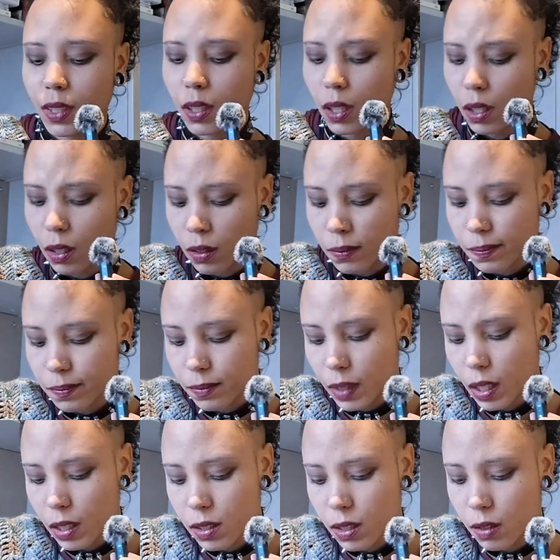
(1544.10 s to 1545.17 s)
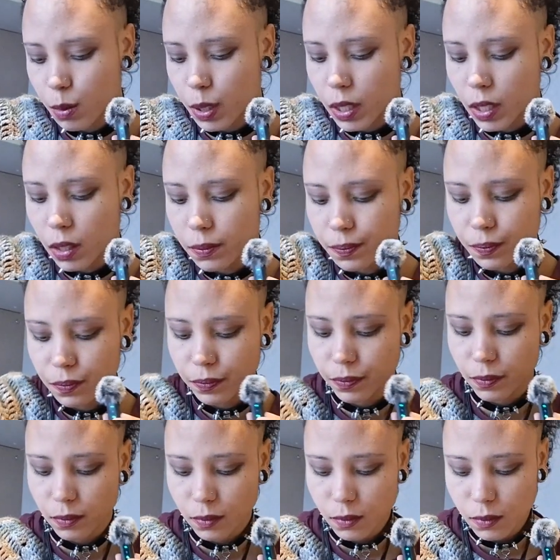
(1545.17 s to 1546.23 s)
Yeah, that's it really.
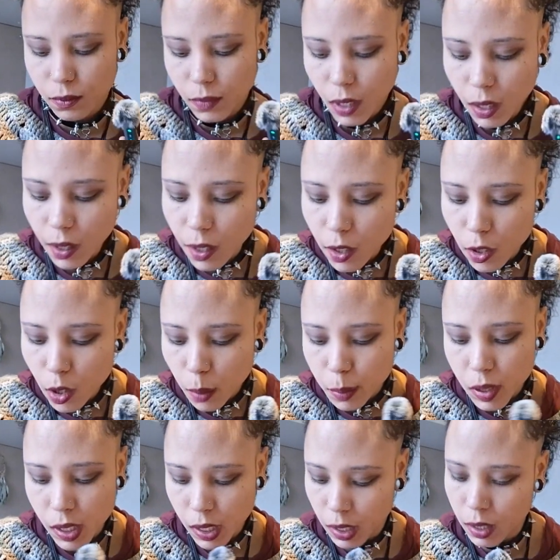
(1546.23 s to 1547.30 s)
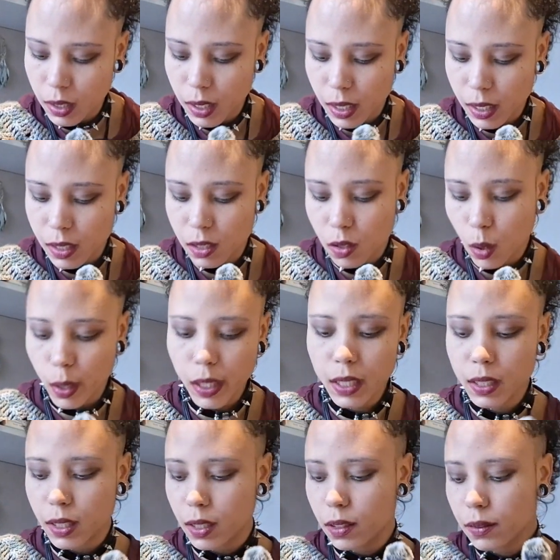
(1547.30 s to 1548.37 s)
Not particularly
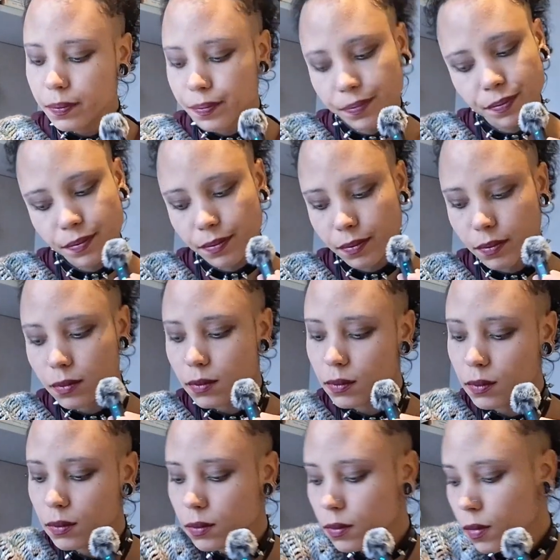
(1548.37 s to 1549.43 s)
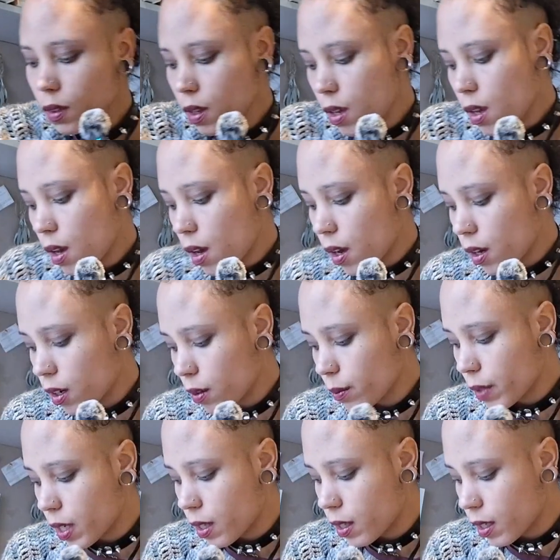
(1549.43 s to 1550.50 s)
exciting.
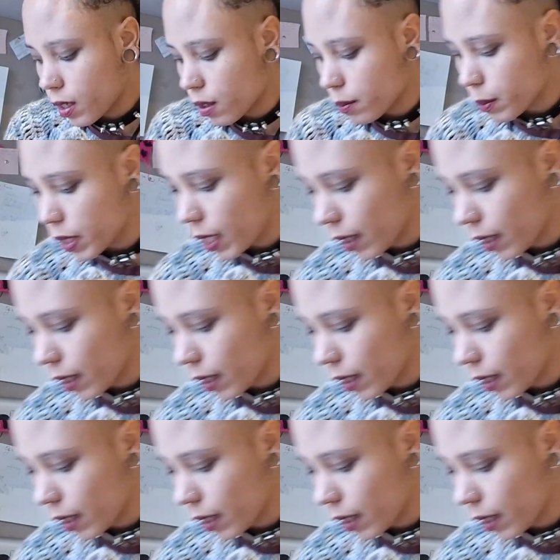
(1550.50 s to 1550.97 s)
And then my